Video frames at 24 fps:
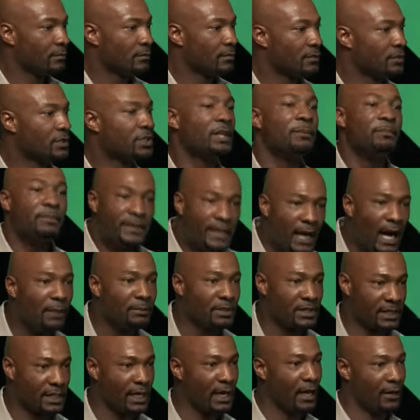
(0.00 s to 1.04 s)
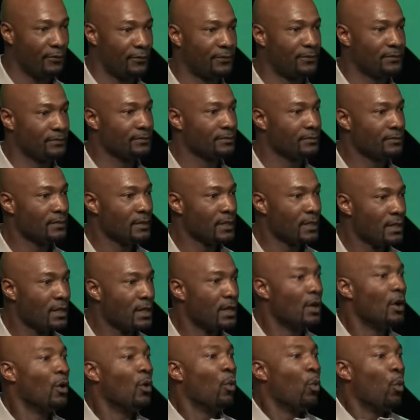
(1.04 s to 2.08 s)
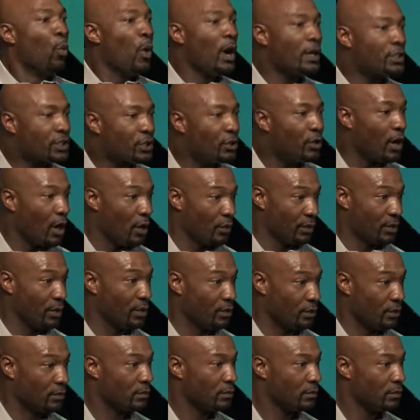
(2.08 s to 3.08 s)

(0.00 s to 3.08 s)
Some dumb stuff. What you going to do?